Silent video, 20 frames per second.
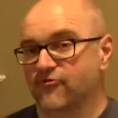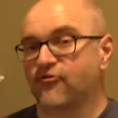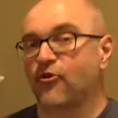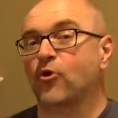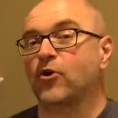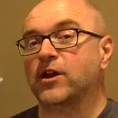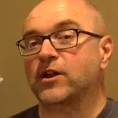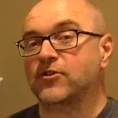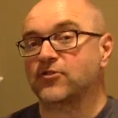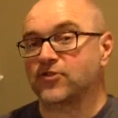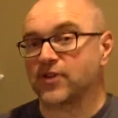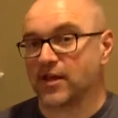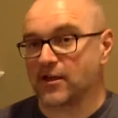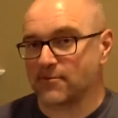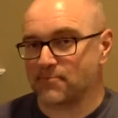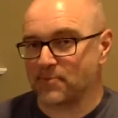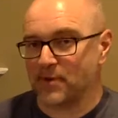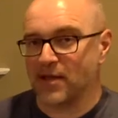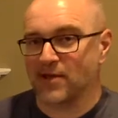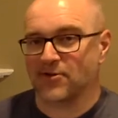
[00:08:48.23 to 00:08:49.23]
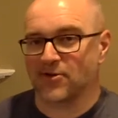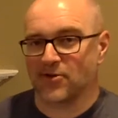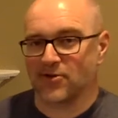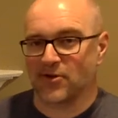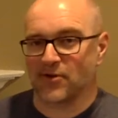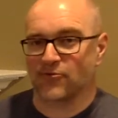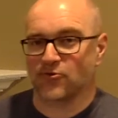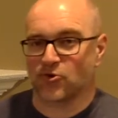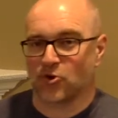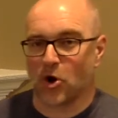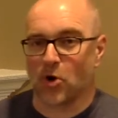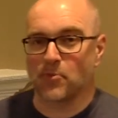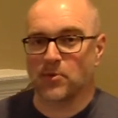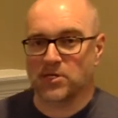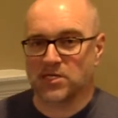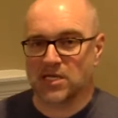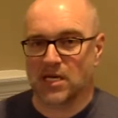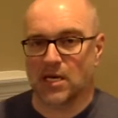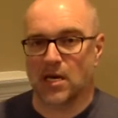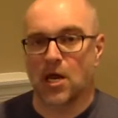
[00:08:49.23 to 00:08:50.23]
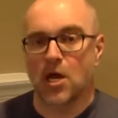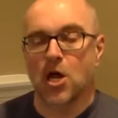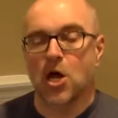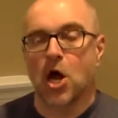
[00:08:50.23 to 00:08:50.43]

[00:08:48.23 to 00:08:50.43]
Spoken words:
46 pieces of chromatin